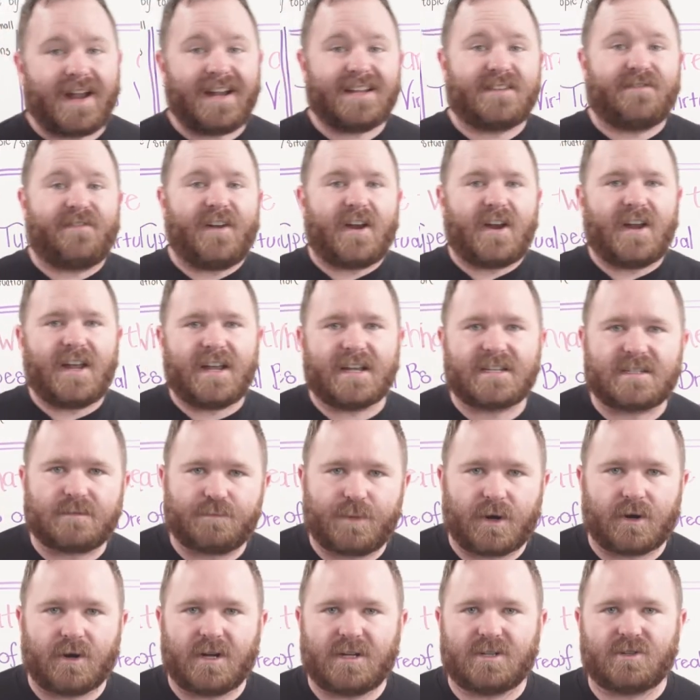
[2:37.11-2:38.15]
It's very
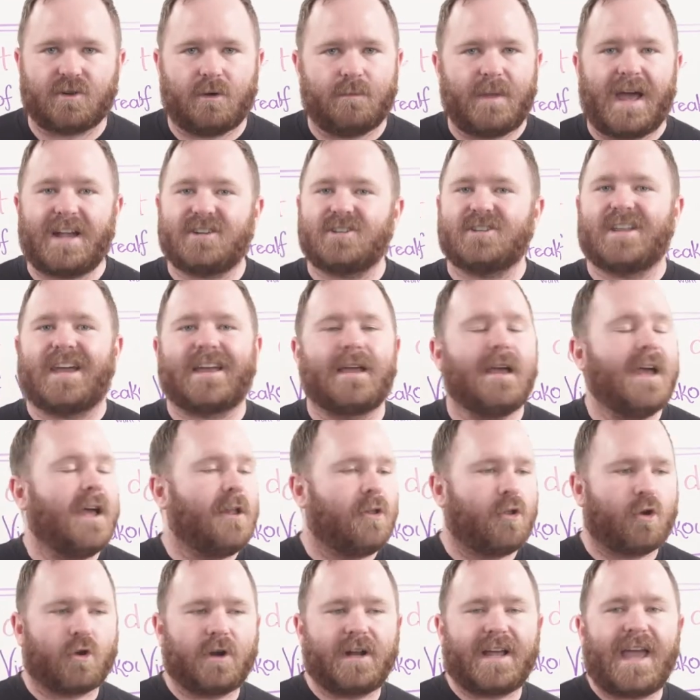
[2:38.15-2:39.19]
experiential. Imagine like
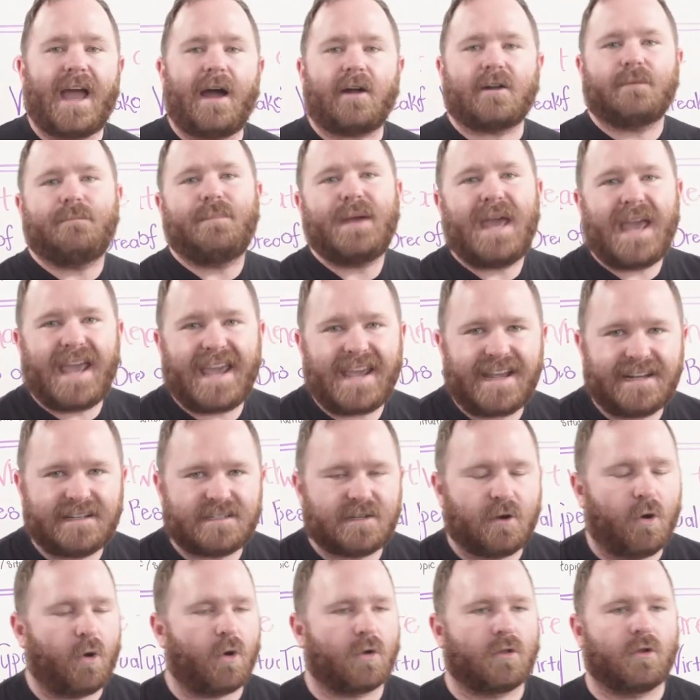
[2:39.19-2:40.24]
learning how to
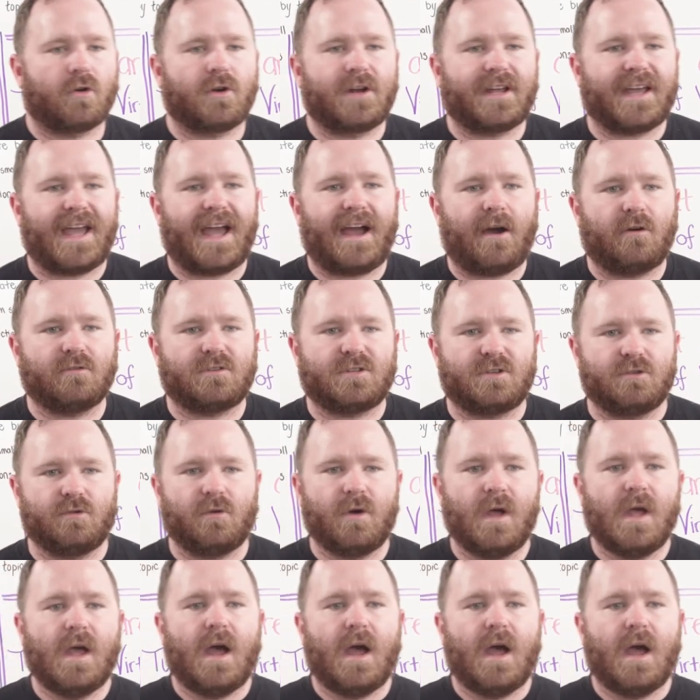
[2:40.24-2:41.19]
paint or learning how to,